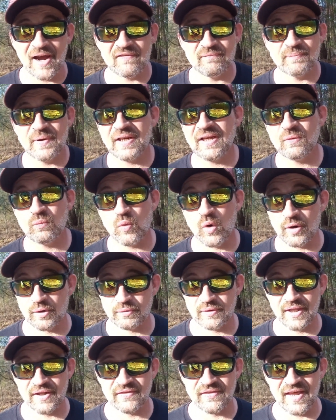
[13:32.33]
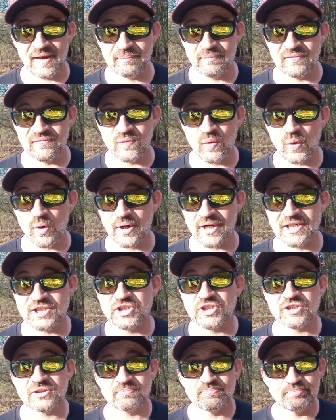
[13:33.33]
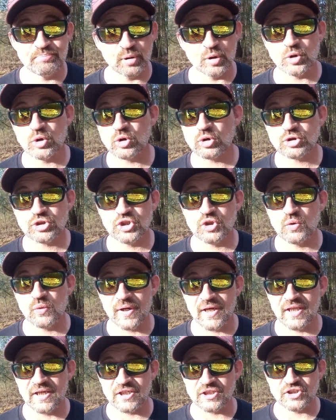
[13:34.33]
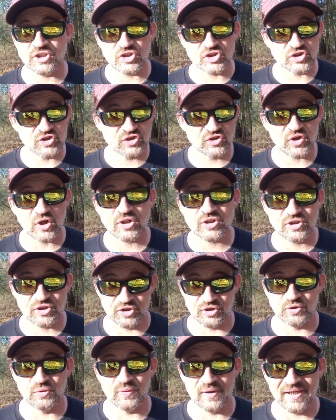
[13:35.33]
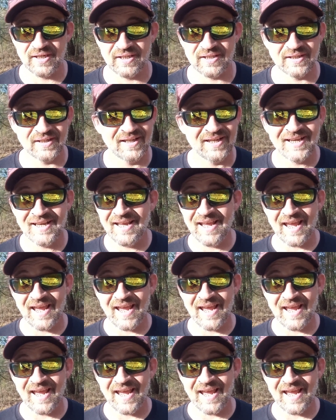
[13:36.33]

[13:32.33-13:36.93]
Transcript: I've been in water like that before. It just pulls you in, it just sucks you in,